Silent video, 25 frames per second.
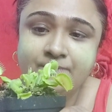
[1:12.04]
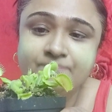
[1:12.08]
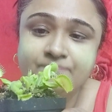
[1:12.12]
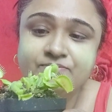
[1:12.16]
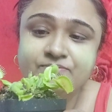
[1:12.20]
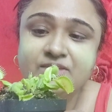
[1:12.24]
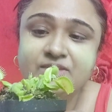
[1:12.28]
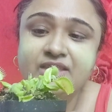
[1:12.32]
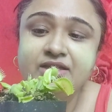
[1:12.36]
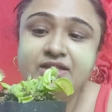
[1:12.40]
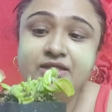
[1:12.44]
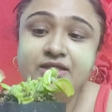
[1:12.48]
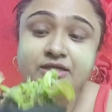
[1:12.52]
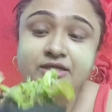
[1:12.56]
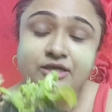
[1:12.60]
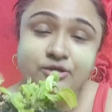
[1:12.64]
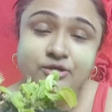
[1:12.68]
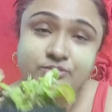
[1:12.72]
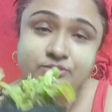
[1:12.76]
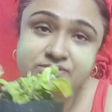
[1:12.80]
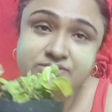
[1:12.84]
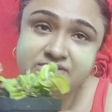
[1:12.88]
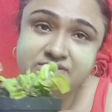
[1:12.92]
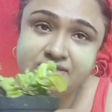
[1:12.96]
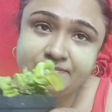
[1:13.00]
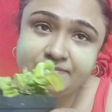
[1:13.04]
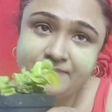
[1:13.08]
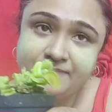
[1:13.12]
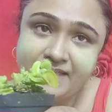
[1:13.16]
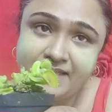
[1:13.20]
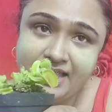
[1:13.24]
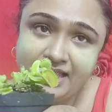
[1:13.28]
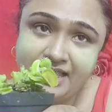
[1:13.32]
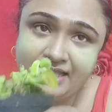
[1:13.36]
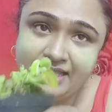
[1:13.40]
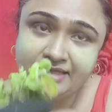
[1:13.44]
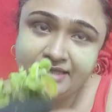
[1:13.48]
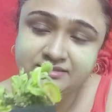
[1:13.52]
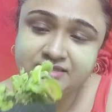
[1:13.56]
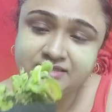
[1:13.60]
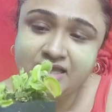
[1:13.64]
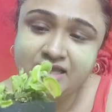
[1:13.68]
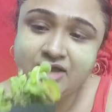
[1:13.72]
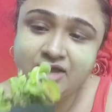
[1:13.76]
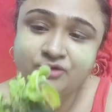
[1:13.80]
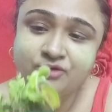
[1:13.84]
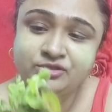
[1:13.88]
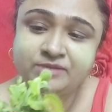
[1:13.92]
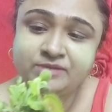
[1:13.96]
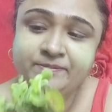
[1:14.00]
in a close-up as
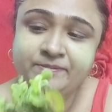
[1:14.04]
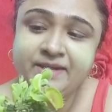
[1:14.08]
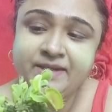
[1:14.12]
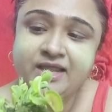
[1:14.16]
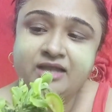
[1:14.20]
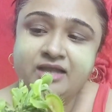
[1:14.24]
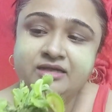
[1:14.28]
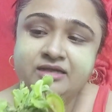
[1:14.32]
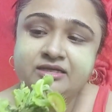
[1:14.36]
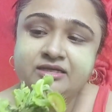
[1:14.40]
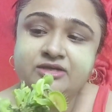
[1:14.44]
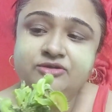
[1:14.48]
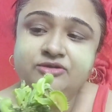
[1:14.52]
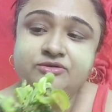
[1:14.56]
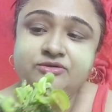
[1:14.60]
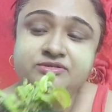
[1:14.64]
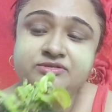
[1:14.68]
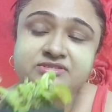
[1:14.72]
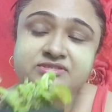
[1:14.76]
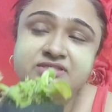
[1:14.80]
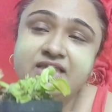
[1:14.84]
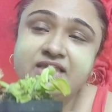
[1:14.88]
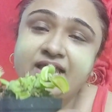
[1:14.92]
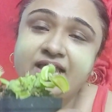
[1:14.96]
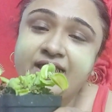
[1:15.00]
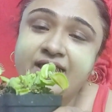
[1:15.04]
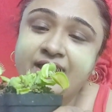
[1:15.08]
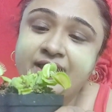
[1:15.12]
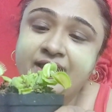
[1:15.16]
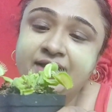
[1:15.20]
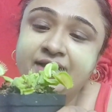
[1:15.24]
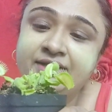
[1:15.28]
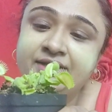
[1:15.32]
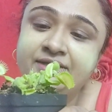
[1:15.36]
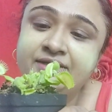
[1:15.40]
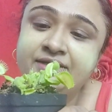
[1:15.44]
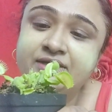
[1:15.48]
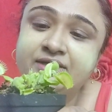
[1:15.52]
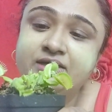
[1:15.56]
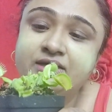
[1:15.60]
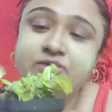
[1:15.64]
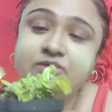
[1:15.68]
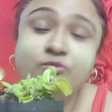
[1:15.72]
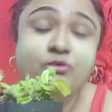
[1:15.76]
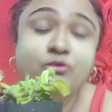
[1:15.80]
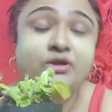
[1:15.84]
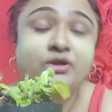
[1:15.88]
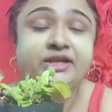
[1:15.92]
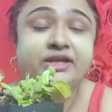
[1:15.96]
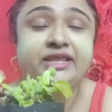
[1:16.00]
how the plant looks and
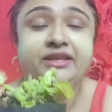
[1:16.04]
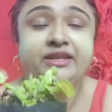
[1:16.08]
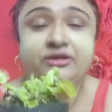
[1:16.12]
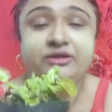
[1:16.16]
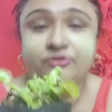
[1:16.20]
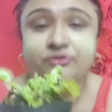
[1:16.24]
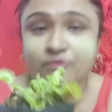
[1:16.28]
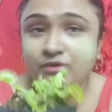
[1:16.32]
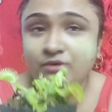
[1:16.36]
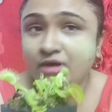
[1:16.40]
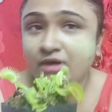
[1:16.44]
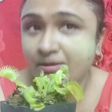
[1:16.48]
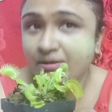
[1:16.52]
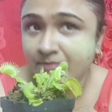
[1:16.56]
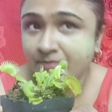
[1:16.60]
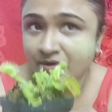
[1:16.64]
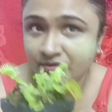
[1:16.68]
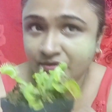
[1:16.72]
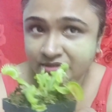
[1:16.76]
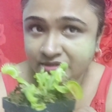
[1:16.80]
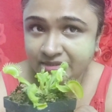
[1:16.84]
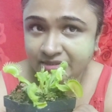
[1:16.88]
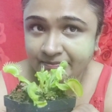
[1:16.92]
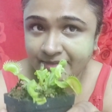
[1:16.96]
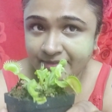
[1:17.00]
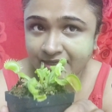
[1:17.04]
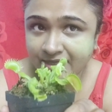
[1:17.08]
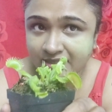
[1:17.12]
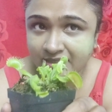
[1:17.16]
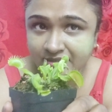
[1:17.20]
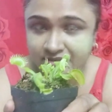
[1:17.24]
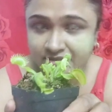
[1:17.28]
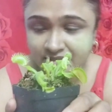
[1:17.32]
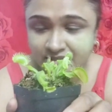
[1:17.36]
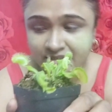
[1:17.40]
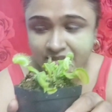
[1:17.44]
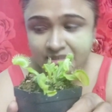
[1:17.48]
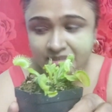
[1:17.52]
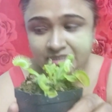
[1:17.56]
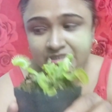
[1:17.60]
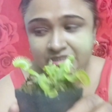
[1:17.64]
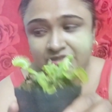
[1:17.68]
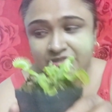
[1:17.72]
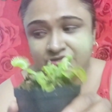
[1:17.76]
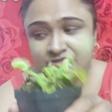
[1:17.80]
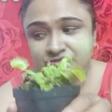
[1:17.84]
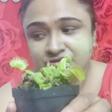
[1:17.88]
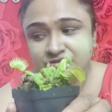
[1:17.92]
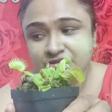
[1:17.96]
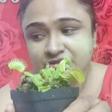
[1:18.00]
what I know about the plant,
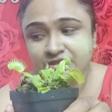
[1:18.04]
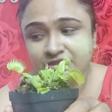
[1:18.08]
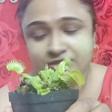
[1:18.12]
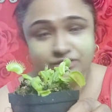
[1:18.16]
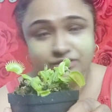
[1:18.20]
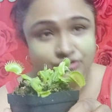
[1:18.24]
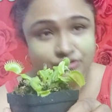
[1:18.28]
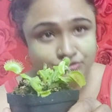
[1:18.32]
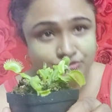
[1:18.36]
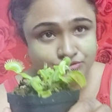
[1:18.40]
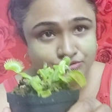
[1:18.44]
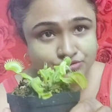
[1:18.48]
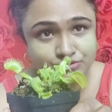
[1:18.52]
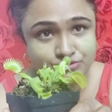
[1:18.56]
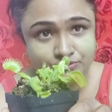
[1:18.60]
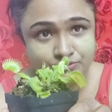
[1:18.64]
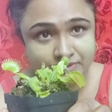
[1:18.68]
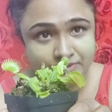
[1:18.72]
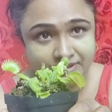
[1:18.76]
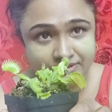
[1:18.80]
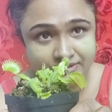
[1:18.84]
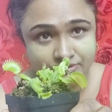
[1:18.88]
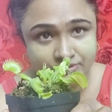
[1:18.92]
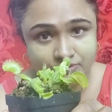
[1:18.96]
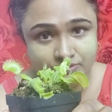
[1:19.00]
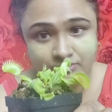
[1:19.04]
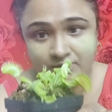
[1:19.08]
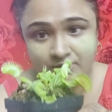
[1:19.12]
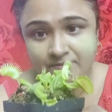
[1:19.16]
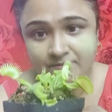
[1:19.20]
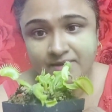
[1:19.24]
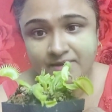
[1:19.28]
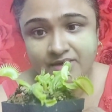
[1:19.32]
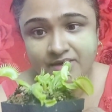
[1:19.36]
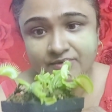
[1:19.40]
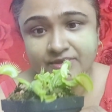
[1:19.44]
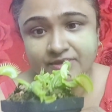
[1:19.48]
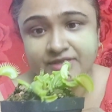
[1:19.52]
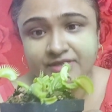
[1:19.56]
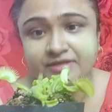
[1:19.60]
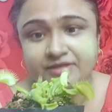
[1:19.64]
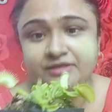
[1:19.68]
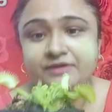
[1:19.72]
so that you too will know about it,